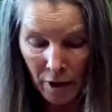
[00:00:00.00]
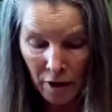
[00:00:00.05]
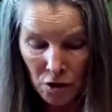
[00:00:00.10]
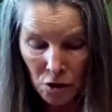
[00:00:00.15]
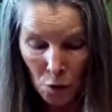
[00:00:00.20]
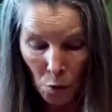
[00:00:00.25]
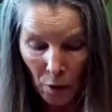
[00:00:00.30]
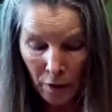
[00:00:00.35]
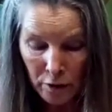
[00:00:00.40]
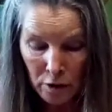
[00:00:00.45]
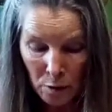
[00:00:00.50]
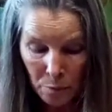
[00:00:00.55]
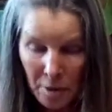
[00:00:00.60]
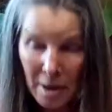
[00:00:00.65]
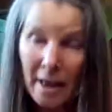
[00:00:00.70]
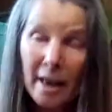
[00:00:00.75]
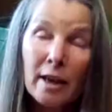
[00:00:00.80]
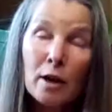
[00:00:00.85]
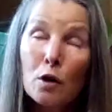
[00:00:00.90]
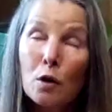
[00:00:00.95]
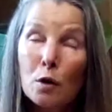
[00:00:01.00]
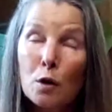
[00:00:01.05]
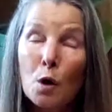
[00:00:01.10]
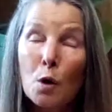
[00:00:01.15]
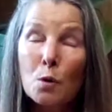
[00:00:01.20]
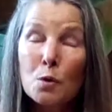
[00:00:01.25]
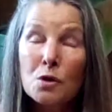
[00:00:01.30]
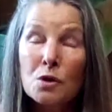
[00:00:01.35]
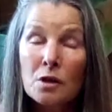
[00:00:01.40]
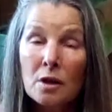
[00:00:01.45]
it's going to be a
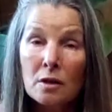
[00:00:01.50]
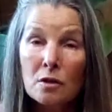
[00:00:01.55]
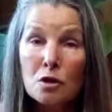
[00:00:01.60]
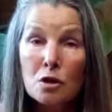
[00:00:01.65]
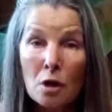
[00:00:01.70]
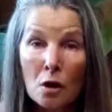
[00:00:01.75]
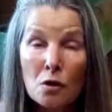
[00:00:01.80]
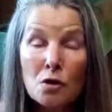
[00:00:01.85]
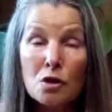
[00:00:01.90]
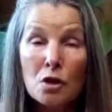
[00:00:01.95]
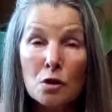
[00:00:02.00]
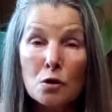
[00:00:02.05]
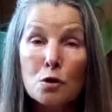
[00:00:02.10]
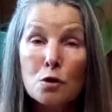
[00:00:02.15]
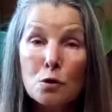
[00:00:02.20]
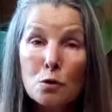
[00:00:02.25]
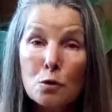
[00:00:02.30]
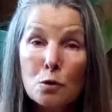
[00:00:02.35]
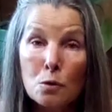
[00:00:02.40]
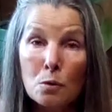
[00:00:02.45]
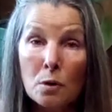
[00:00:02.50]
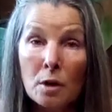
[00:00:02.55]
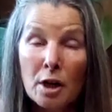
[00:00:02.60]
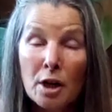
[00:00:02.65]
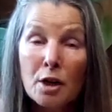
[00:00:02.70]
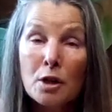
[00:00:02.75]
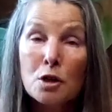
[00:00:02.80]
close conjunction to